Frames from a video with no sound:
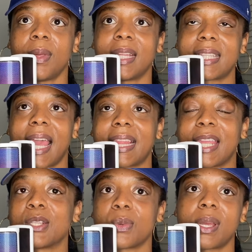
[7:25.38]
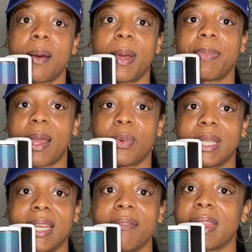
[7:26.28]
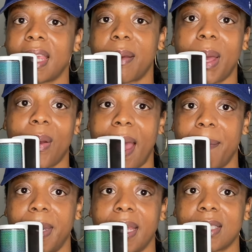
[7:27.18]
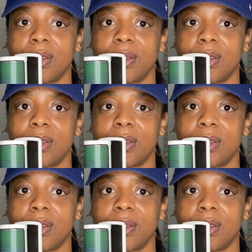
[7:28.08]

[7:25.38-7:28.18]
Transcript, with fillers: it's like things would come up that we didn't even think about happening.